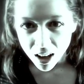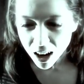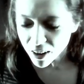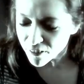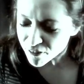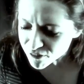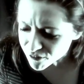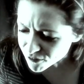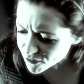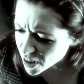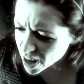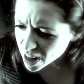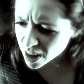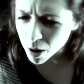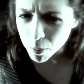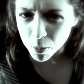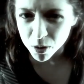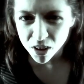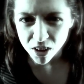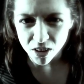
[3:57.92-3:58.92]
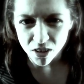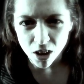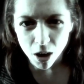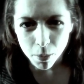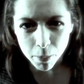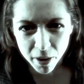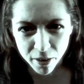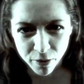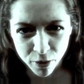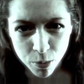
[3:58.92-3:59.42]
I'm fed up with getting
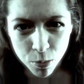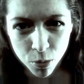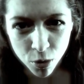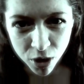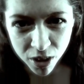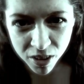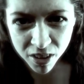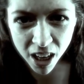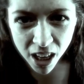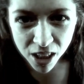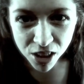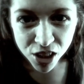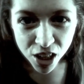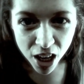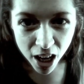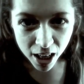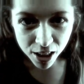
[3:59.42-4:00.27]
up every morning to catch the